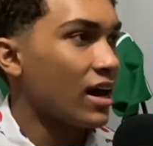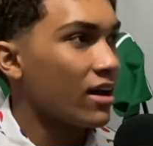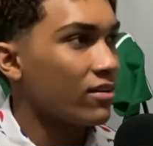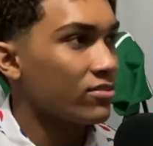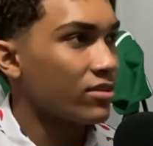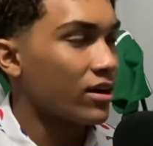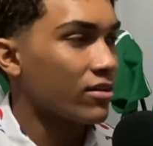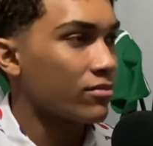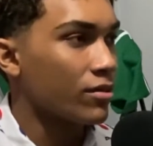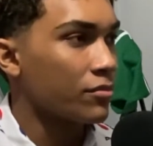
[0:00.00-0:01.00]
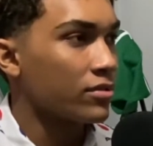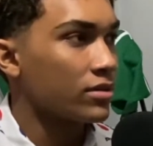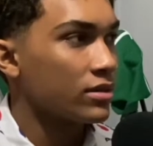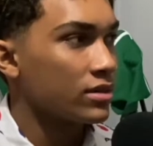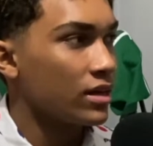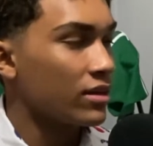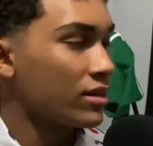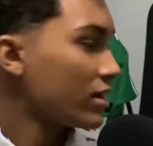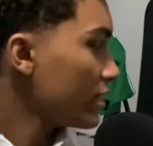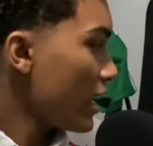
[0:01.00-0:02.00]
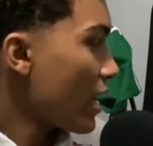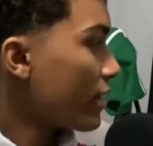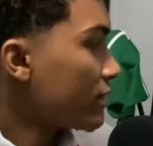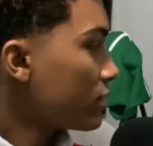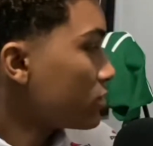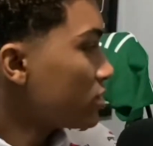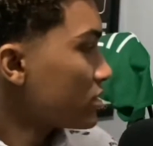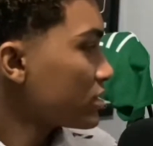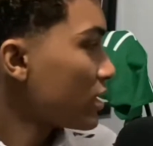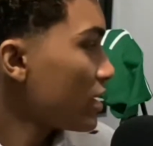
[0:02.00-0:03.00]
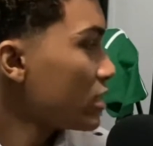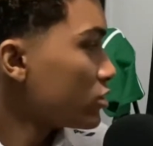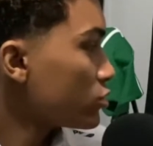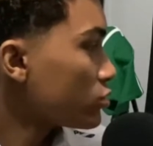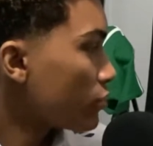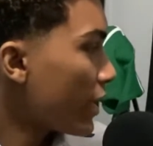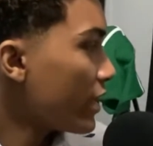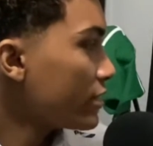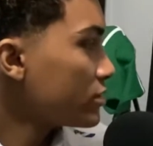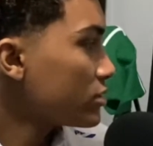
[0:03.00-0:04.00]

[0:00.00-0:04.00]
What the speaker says: I don't fucking remember. They're just strange.